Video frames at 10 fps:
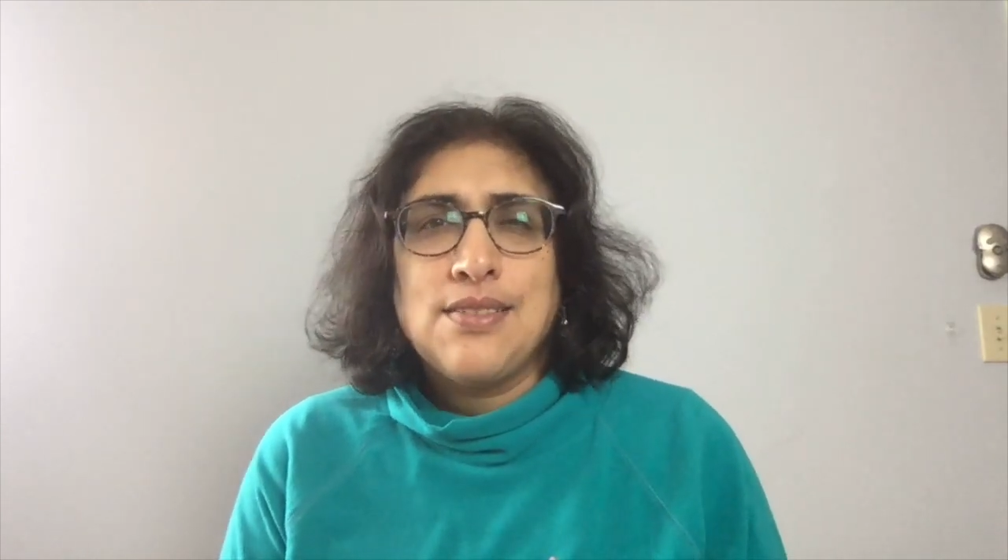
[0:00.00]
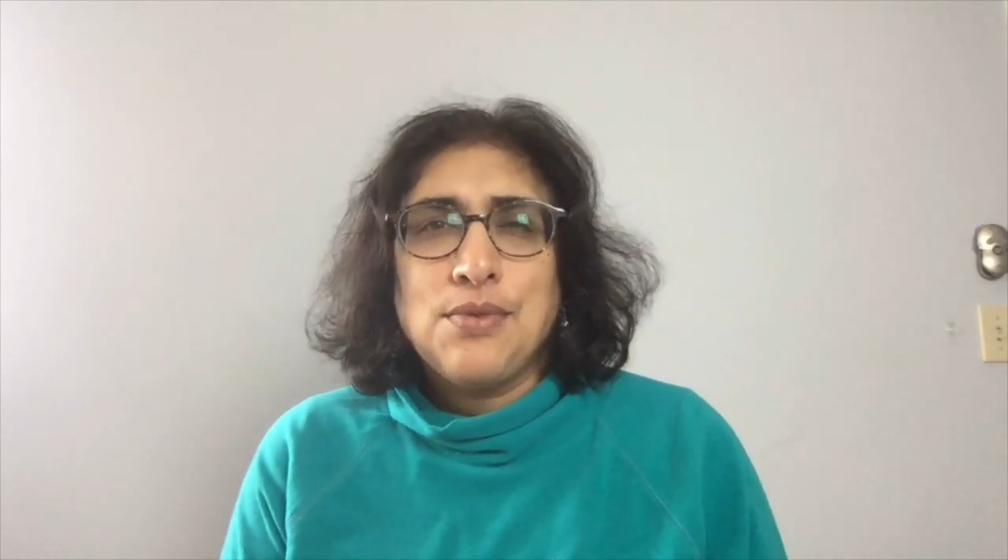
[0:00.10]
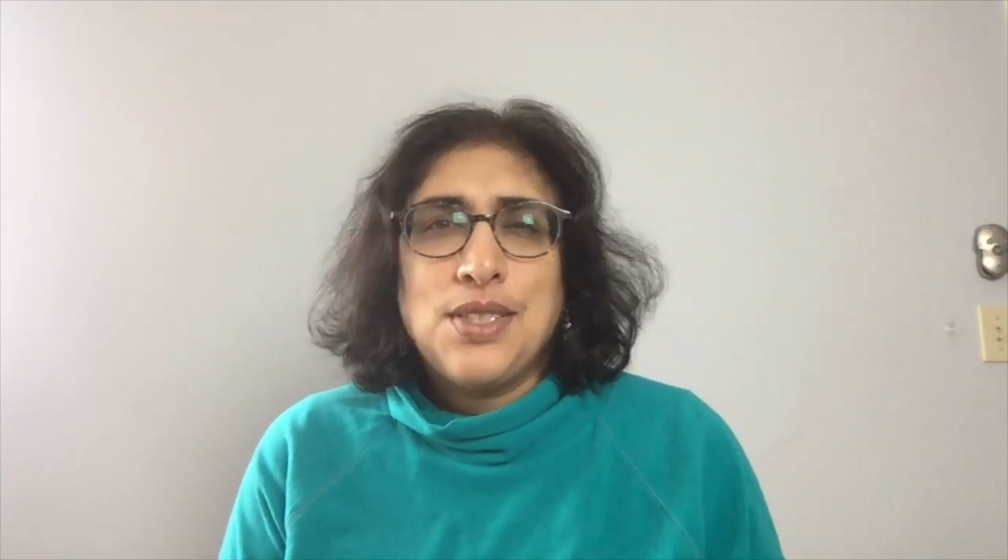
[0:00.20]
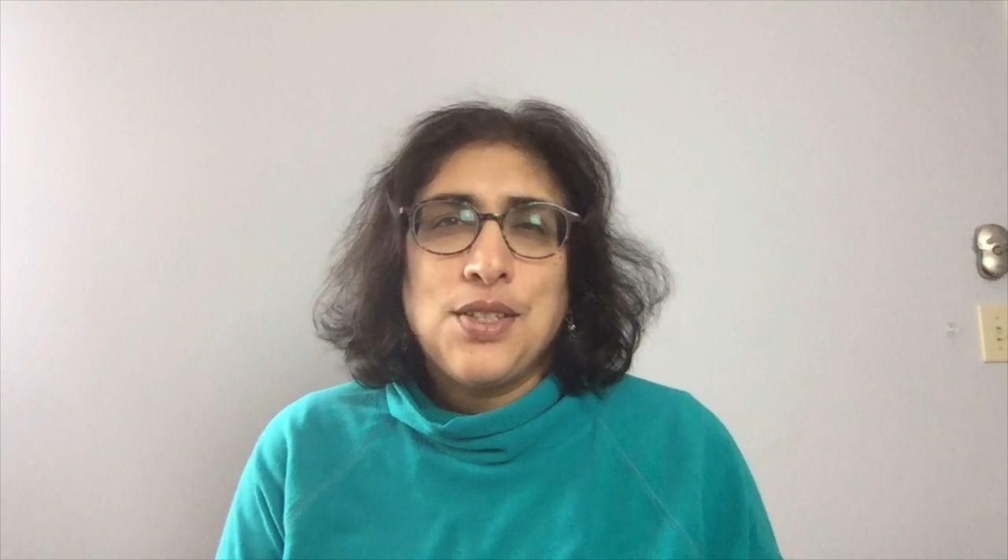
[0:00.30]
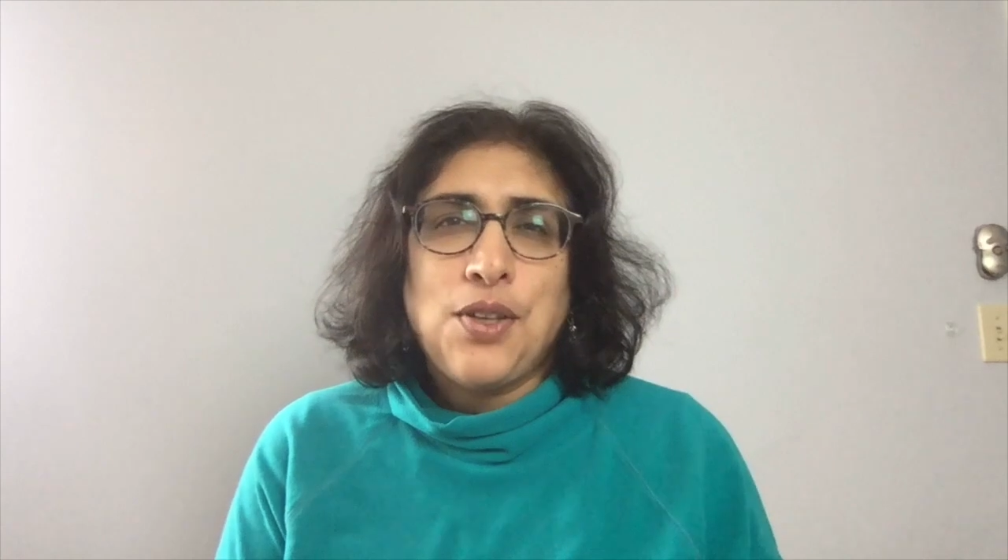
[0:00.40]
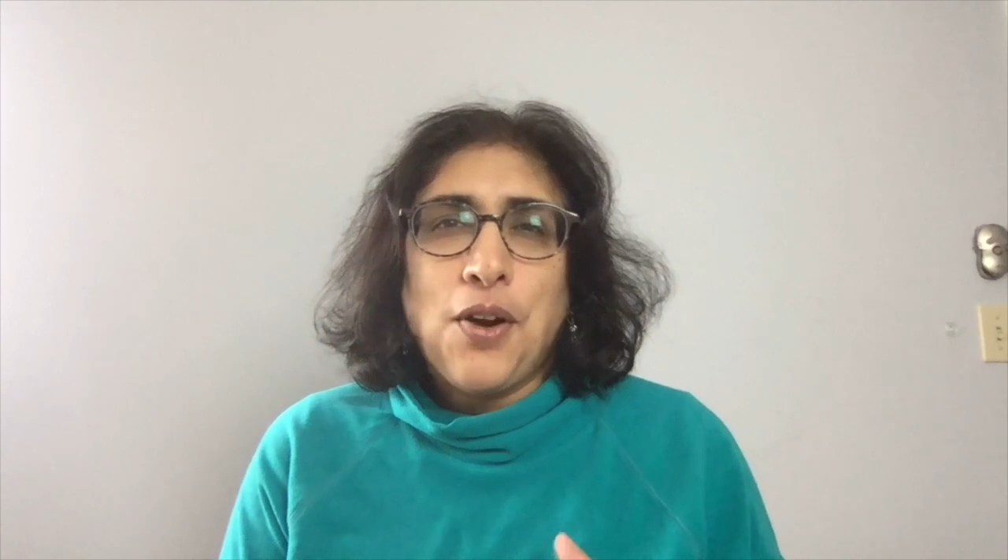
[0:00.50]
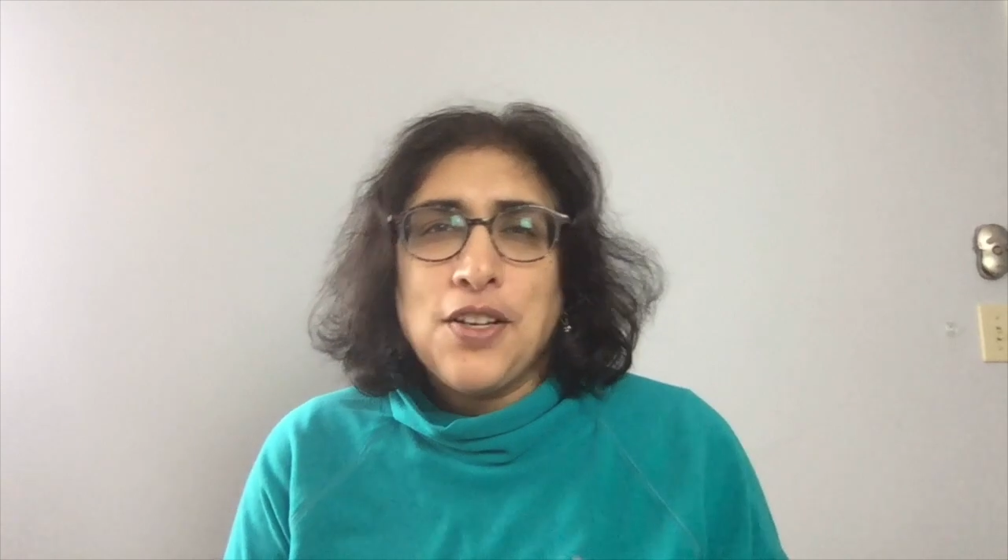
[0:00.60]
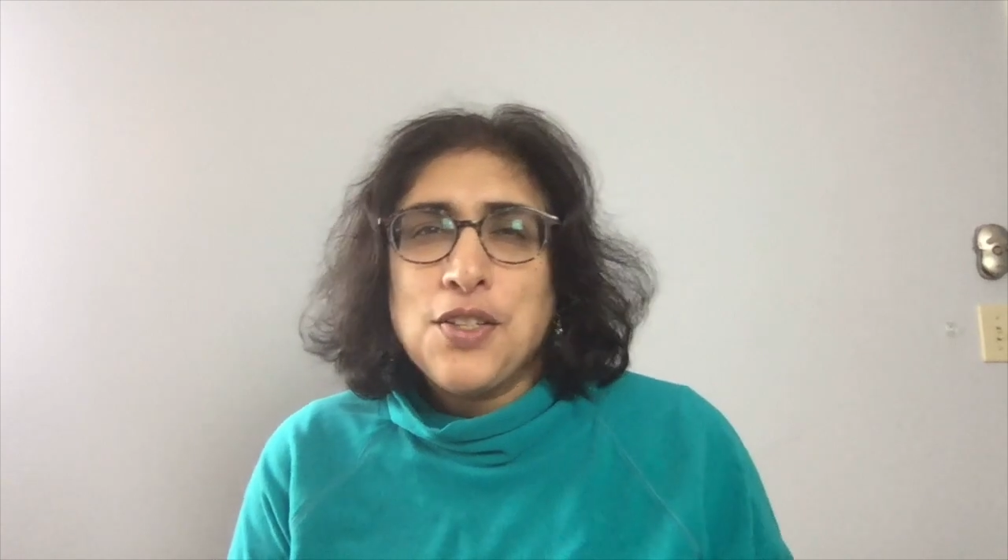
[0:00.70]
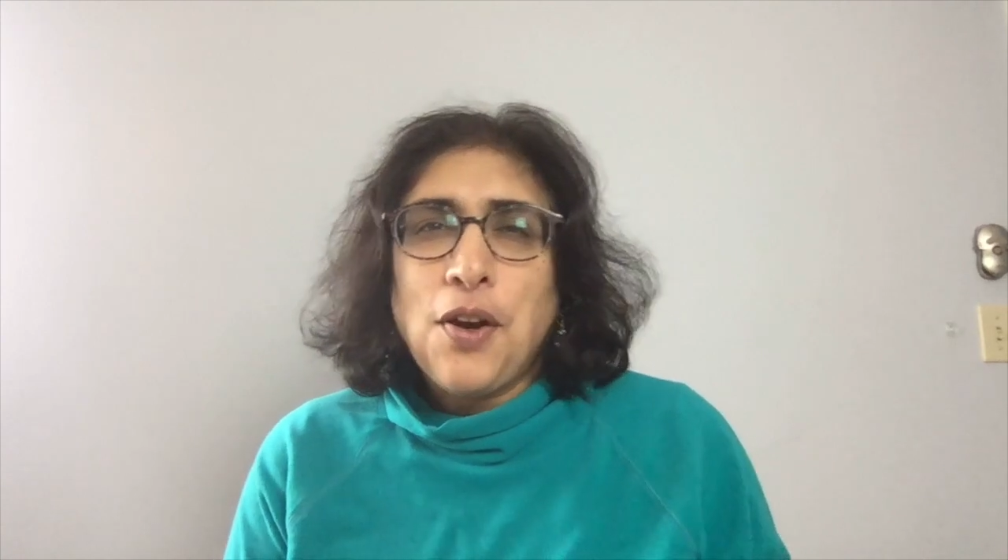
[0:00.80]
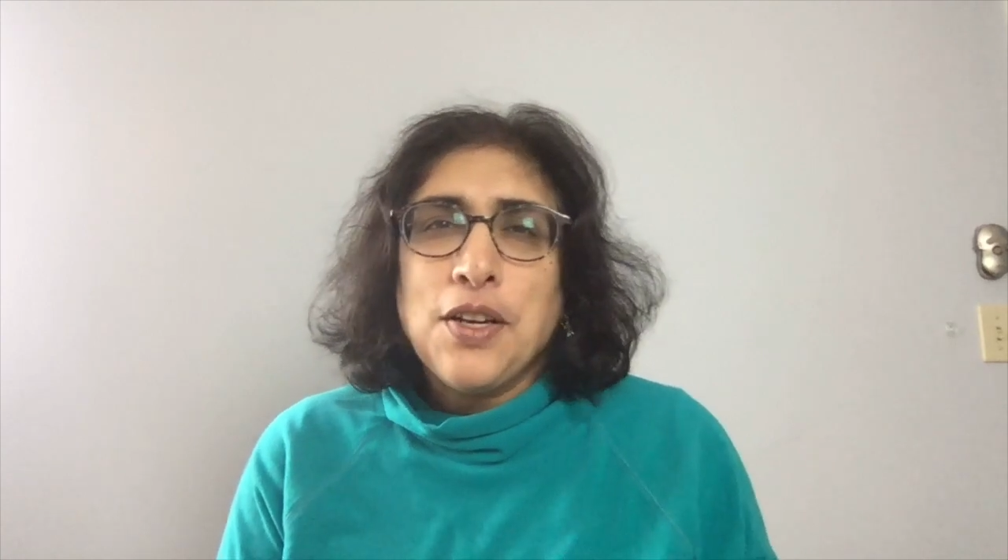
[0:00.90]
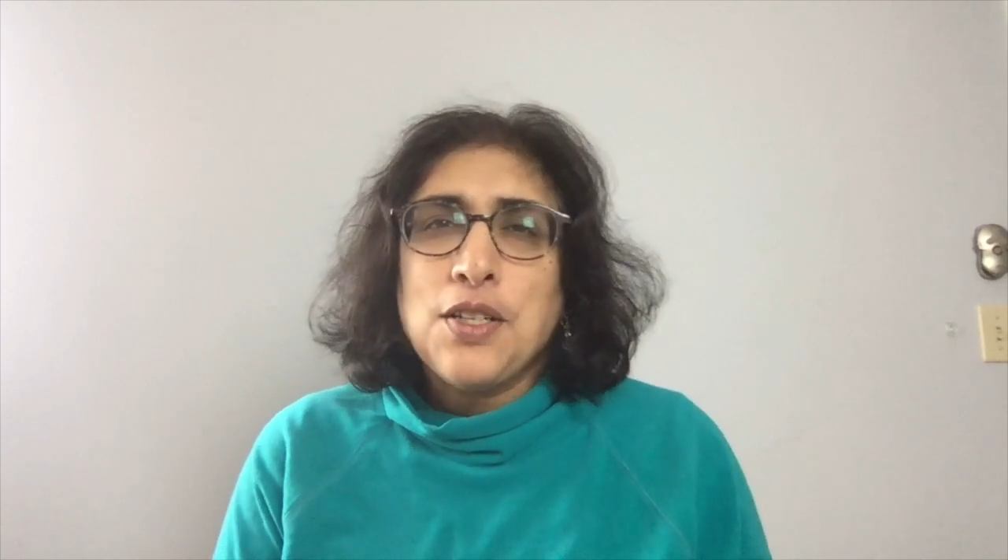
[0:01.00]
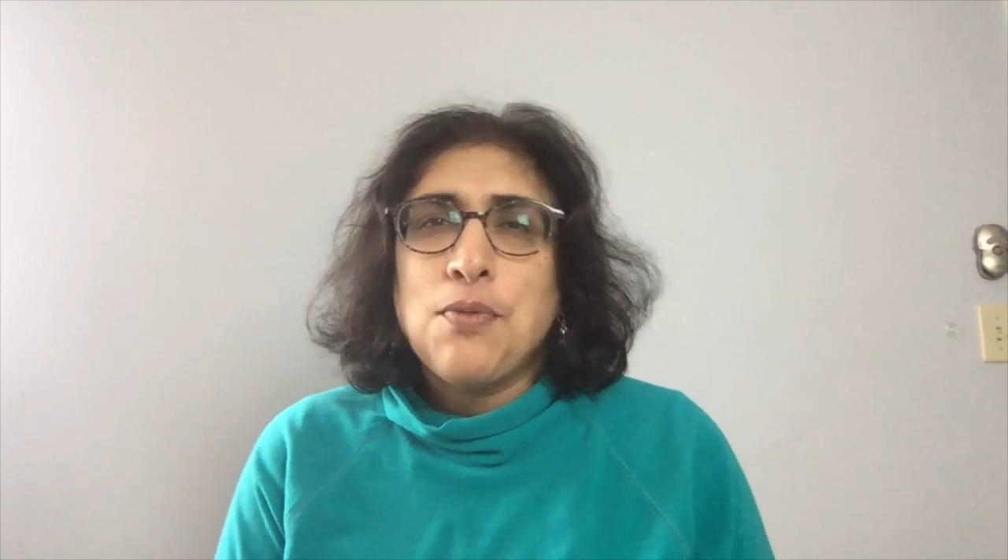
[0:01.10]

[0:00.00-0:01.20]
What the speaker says: was starting to